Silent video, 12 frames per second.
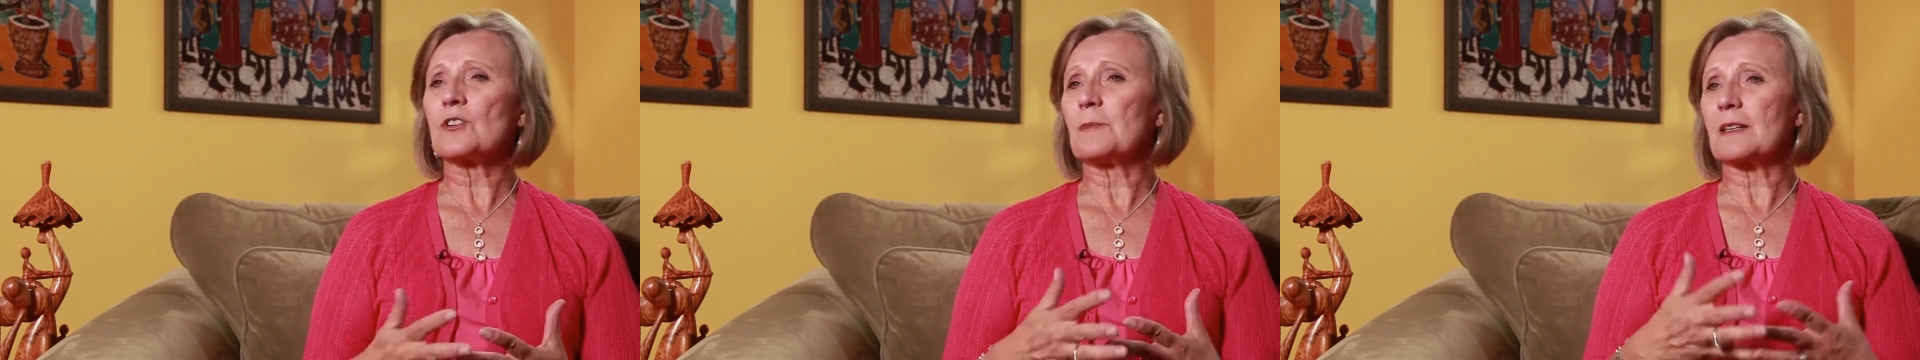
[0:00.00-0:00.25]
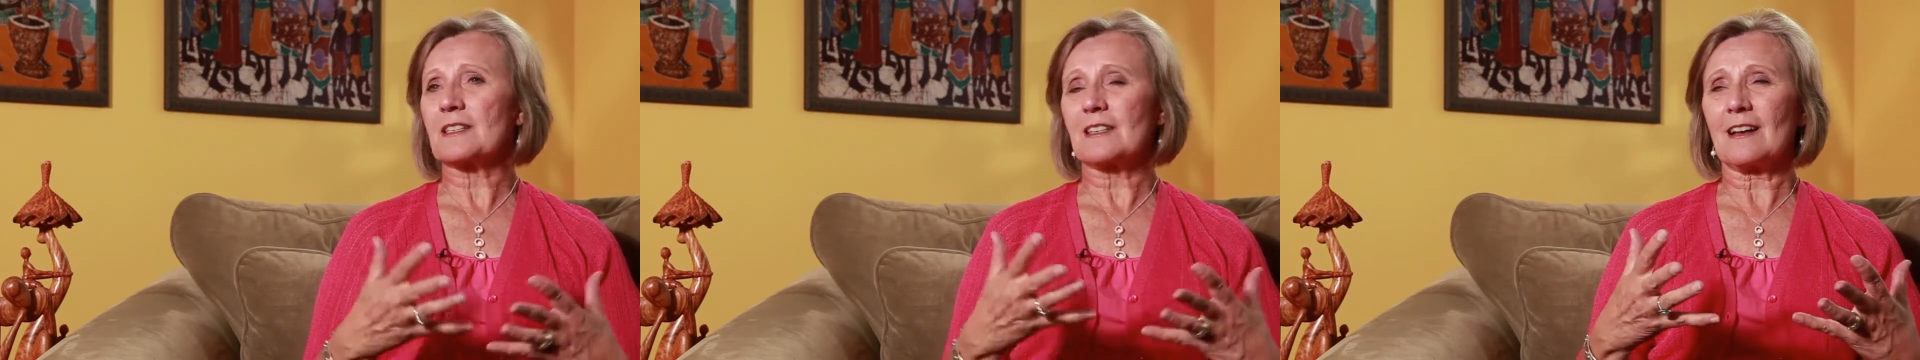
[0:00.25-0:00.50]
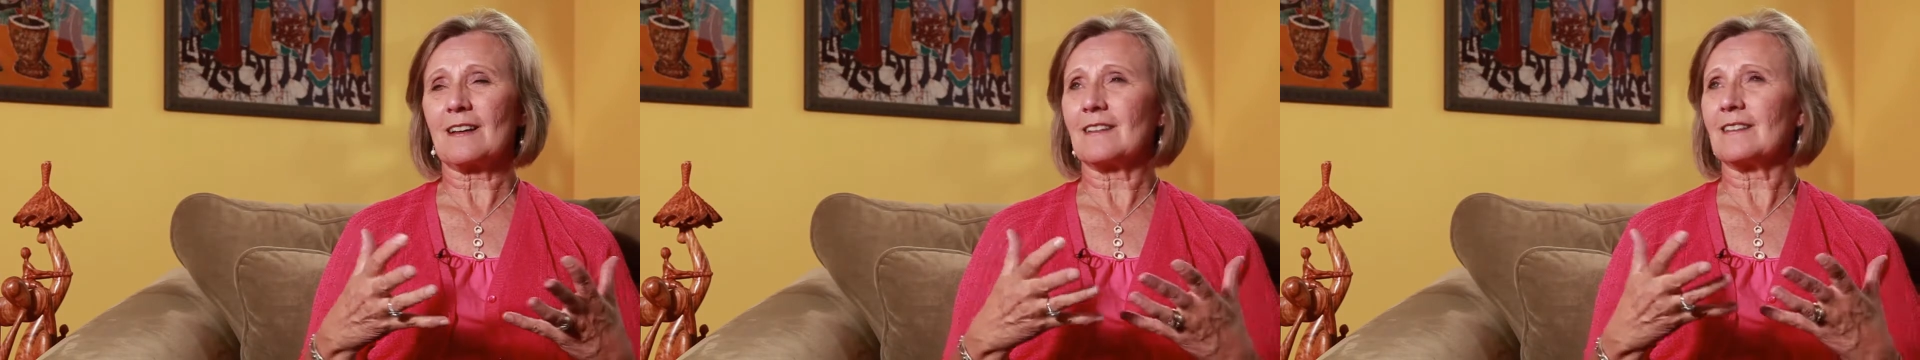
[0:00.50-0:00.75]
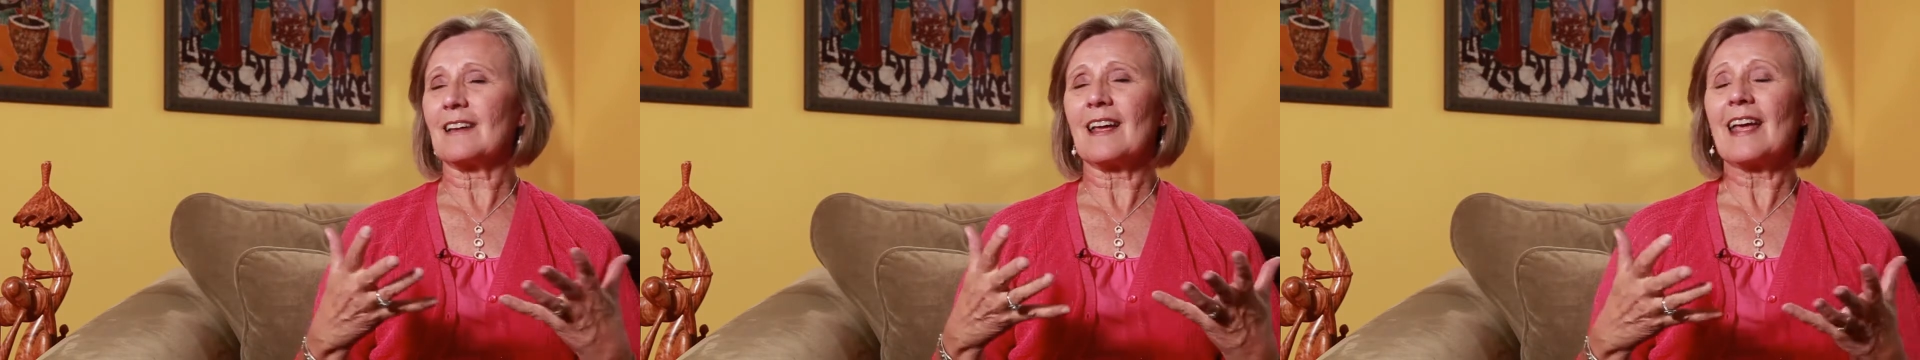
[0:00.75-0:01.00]
but
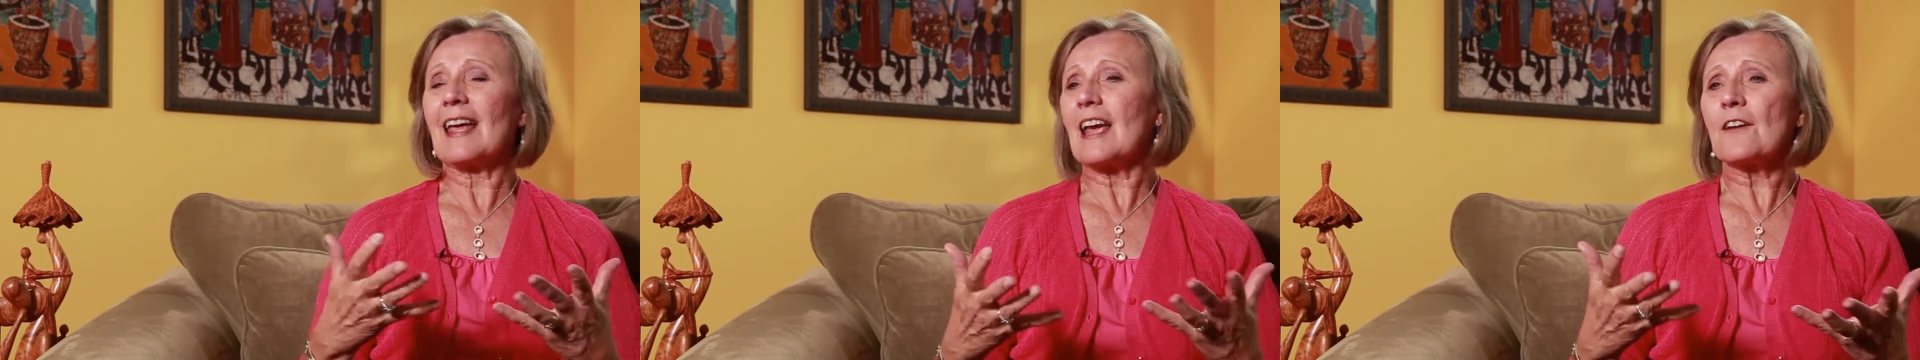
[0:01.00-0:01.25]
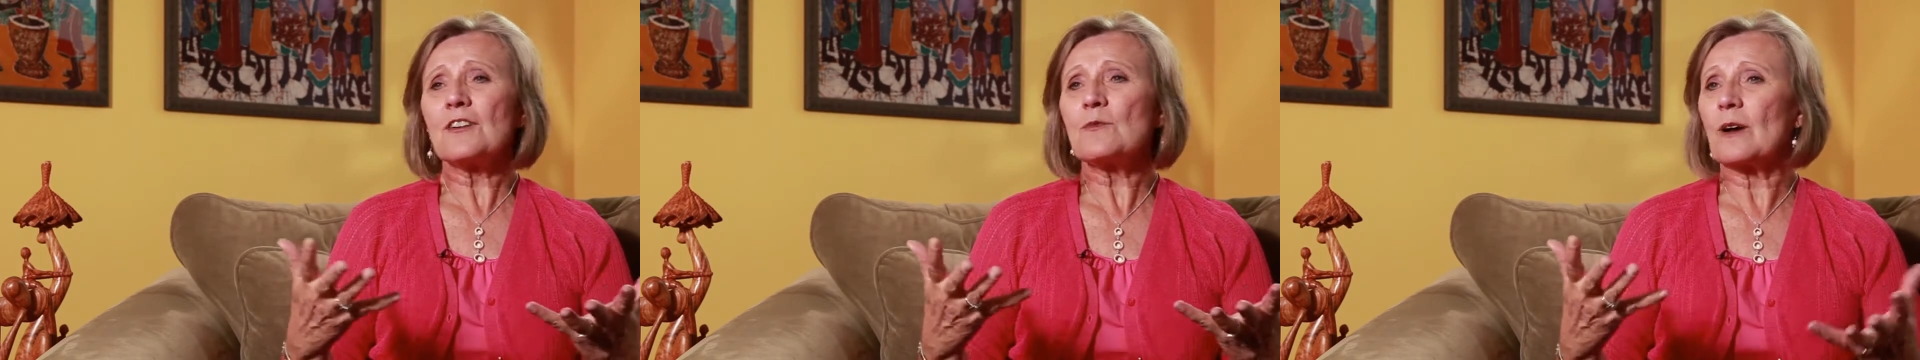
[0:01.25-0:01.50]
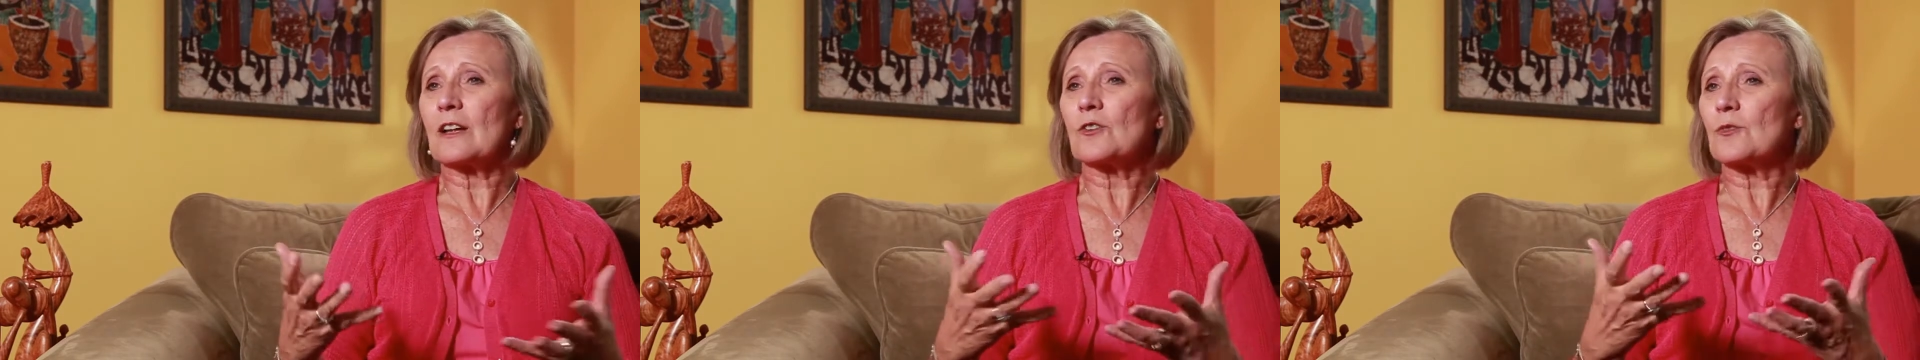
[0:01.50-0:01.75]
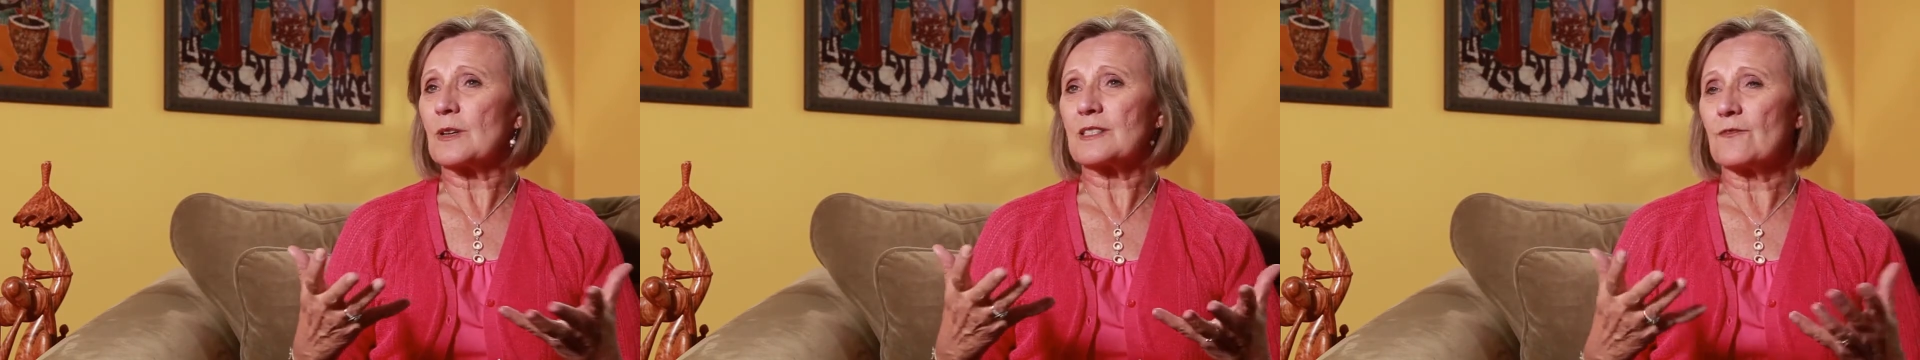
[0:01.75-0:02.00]
to everyone
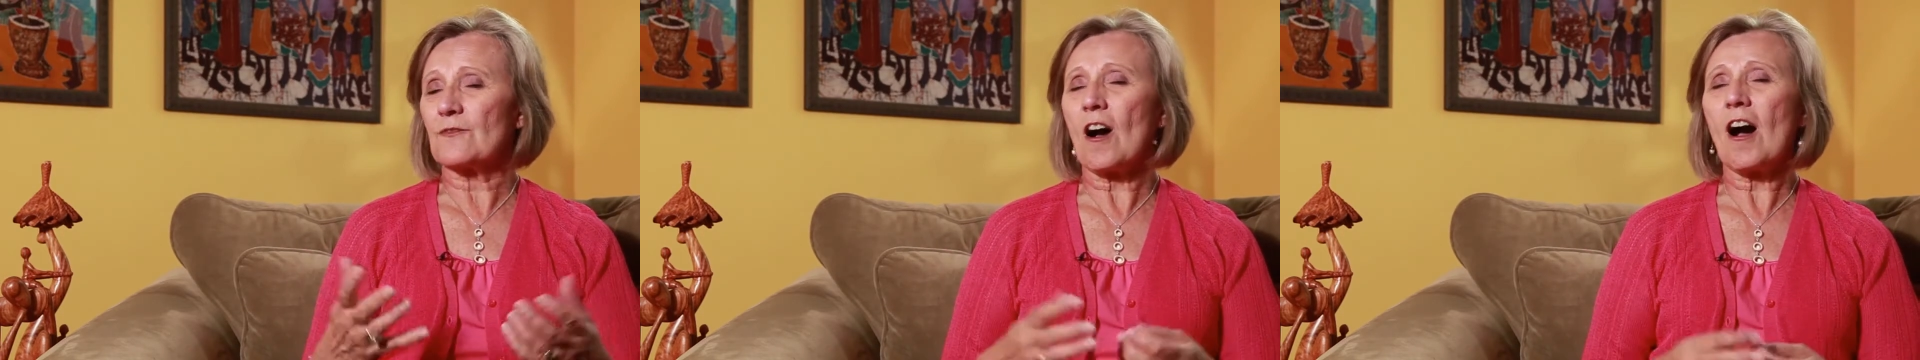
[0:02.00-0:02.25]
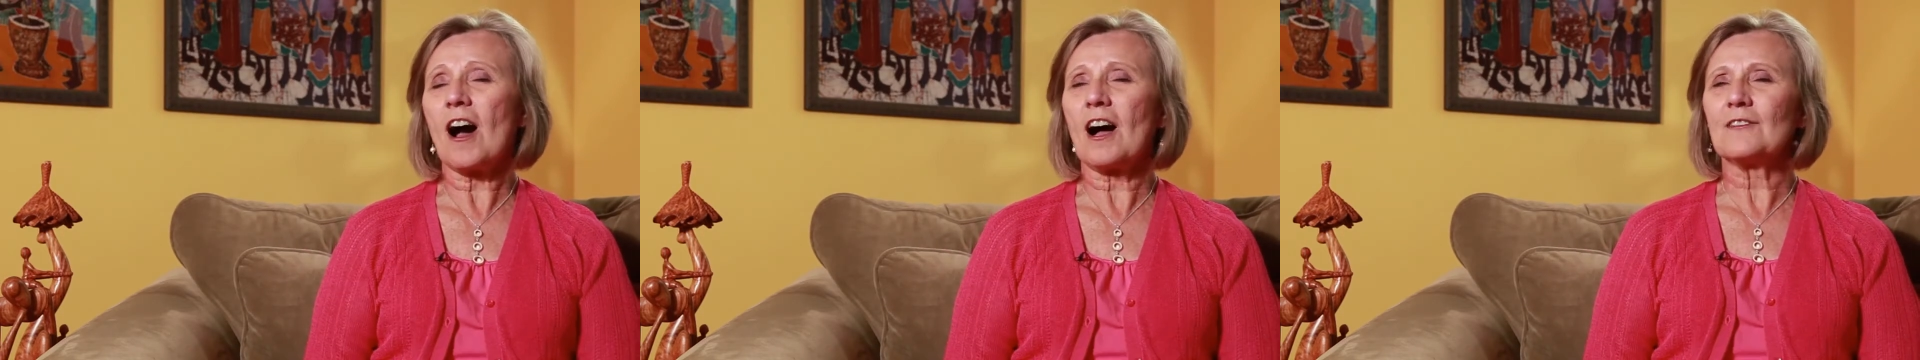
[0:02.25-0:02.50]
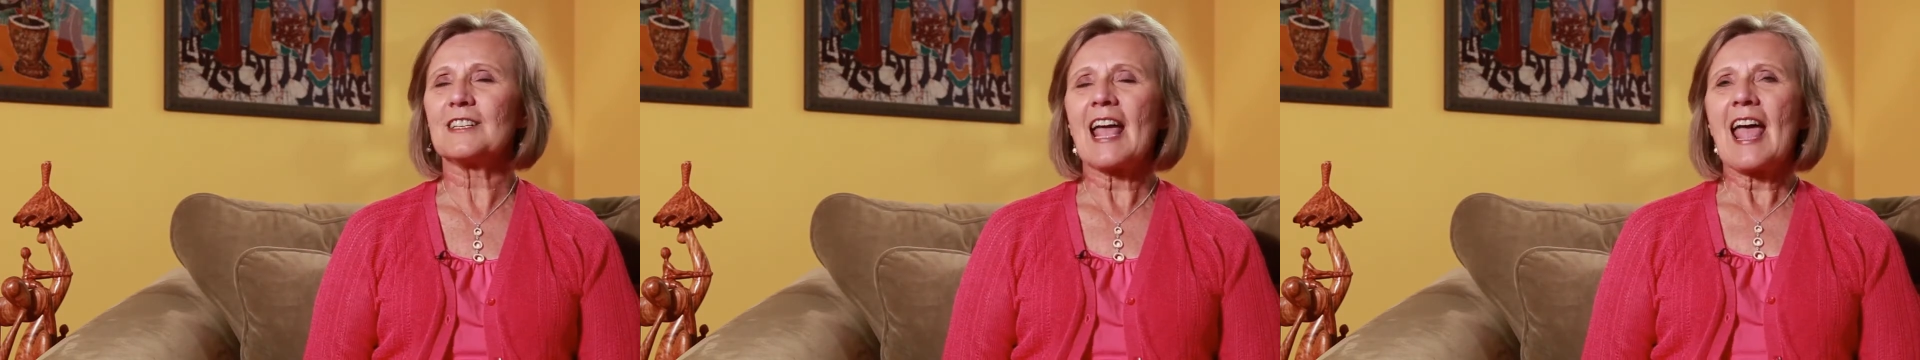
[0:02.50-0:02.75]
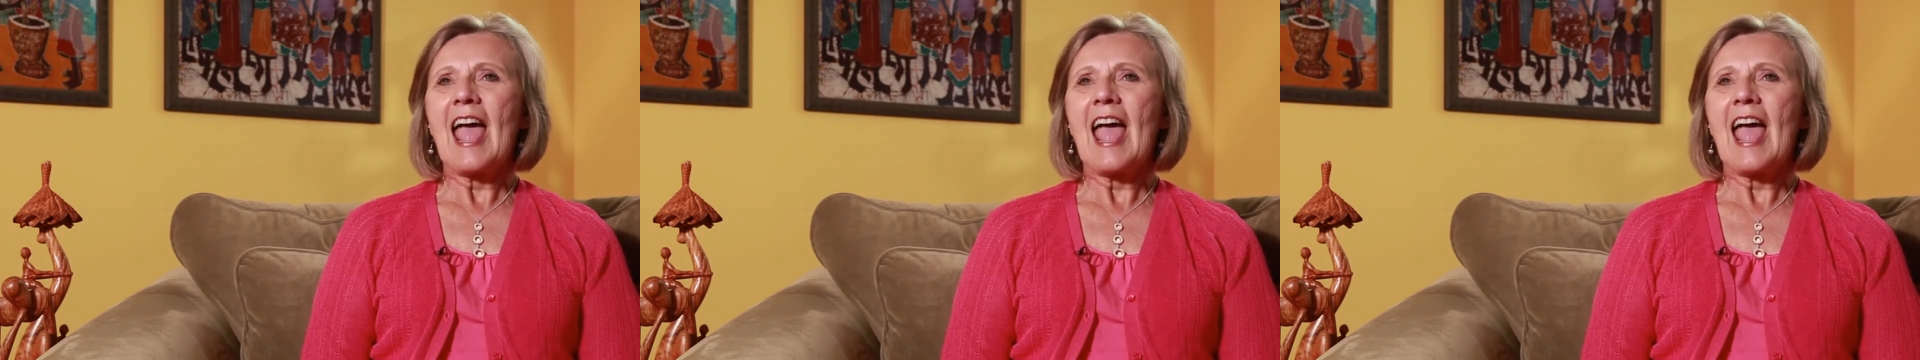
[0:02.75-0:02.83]
who was involved.